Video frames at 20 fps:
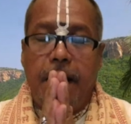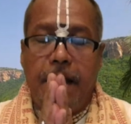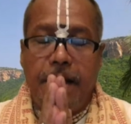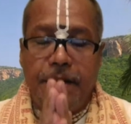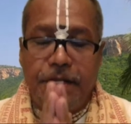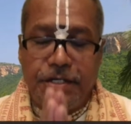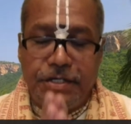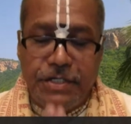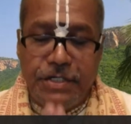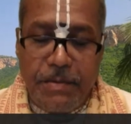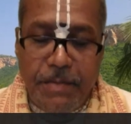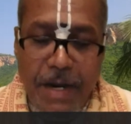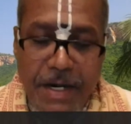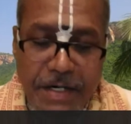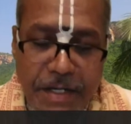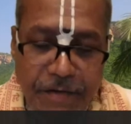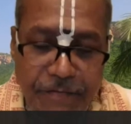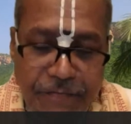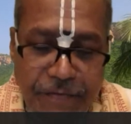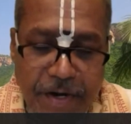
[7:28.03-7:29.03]
Hare Krishna,
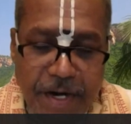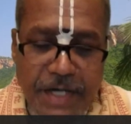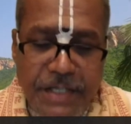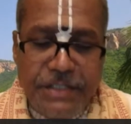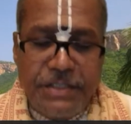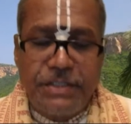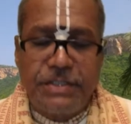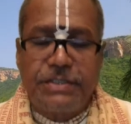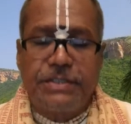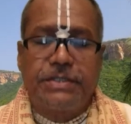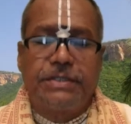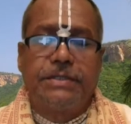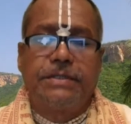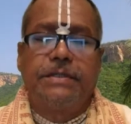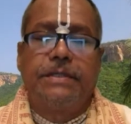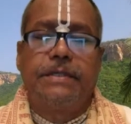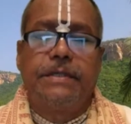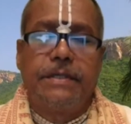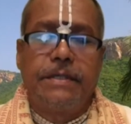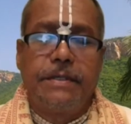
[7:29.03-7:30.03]
my dear
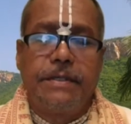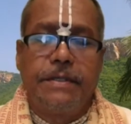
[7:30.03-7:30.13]
friends.